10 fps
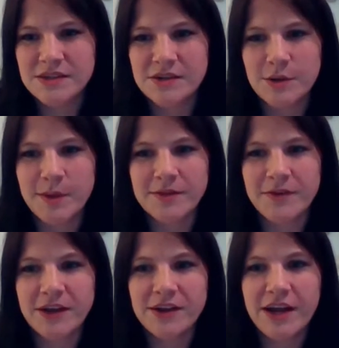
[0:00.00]
Don't know about the
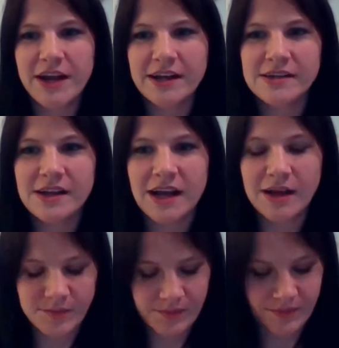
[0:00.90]
value. Yeah.
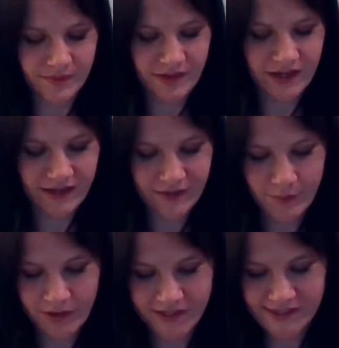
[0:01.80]
Um, yeah,
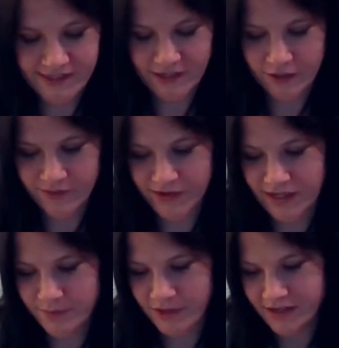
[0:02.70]
I'm gonna have to sneak over on
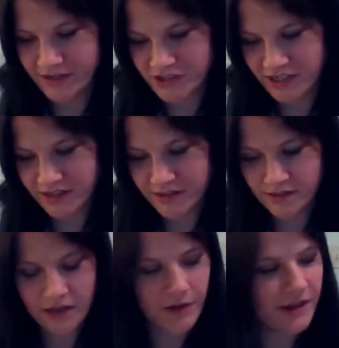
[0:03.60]
eBay and check.
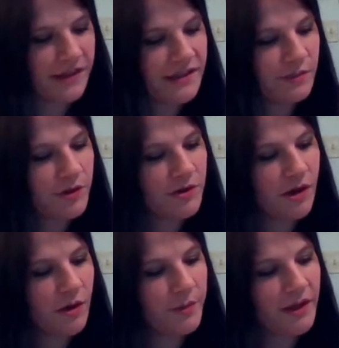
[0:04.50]
Okay, these appear to
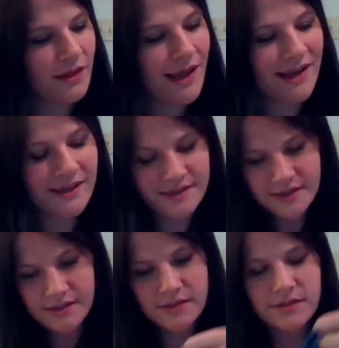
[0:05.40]
all be
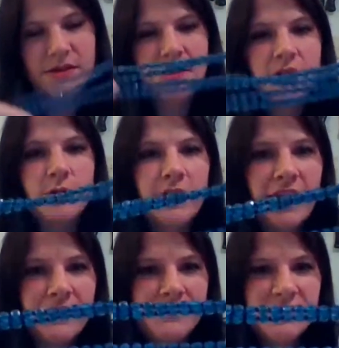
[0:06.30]
glass we
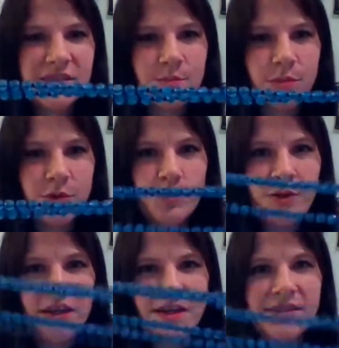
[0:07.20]
have just some blue
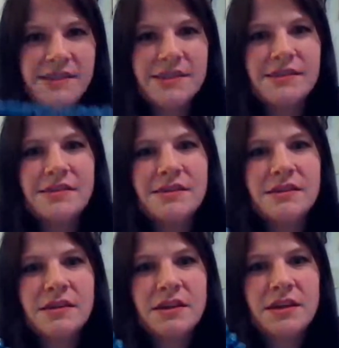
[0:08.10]
beads.
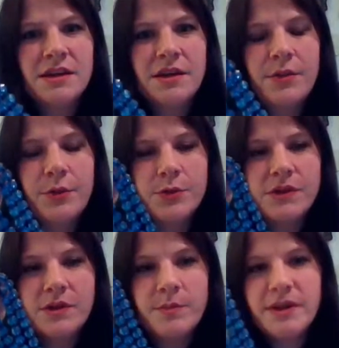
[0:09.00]
They're a
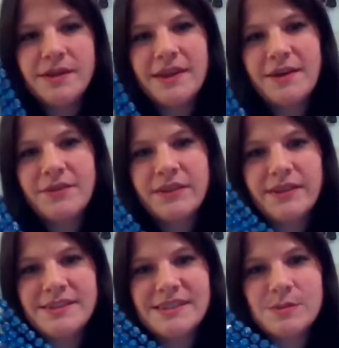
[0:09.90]
little bit, they have a
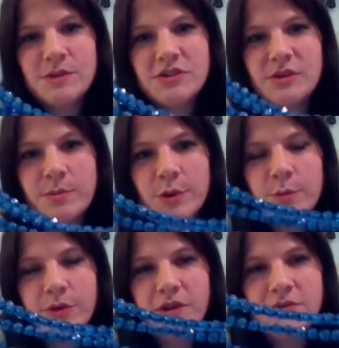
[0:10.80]
smidgen of
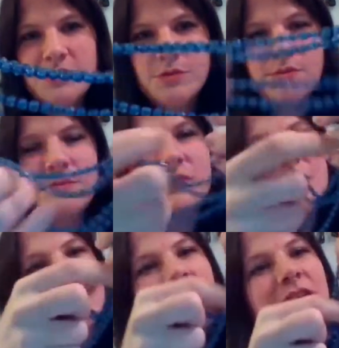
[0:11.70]
purple hue to them.
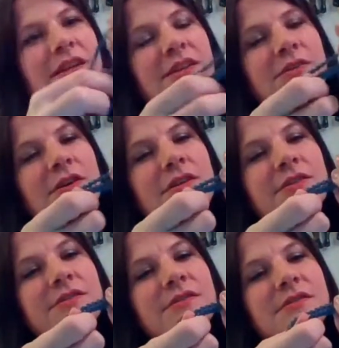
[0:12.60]
It looks like they're all,